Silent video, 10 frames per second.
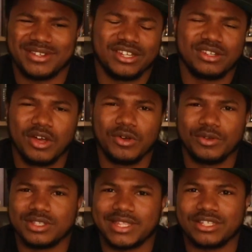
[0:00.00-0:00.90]
Like,
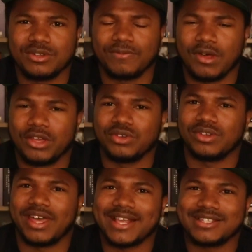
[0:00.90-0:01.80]
no, it's not your fault.
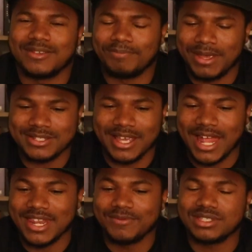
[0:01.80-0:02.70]
You're actually the best. Like,
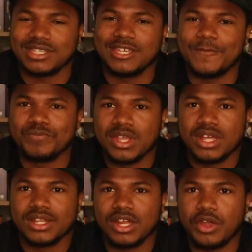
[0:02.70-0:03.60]
I love to see him
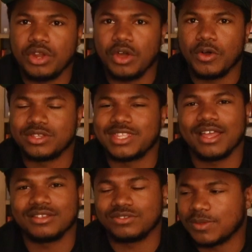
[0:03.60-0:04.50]
let her know it's
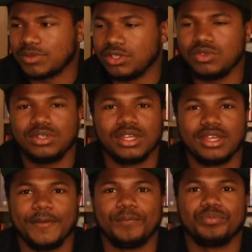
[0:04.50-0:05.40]
not something you
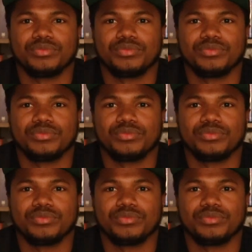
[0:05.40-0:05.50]
did.